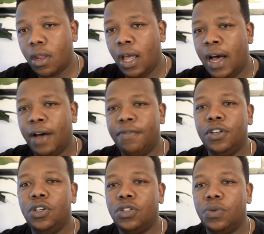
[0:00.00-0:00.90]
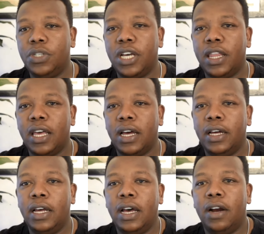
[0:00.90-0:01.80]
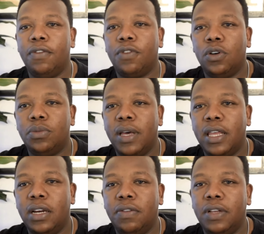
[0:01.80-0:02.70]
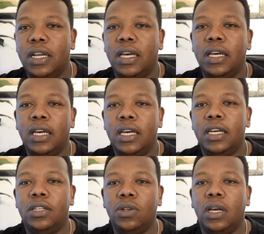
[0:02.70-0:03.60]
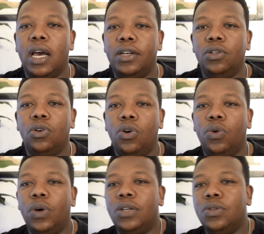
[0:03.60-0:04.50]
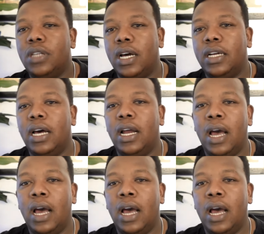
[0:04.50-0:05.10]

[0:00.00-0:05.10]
videos we share there, and of course by the end of the day, it will guide you on where to start and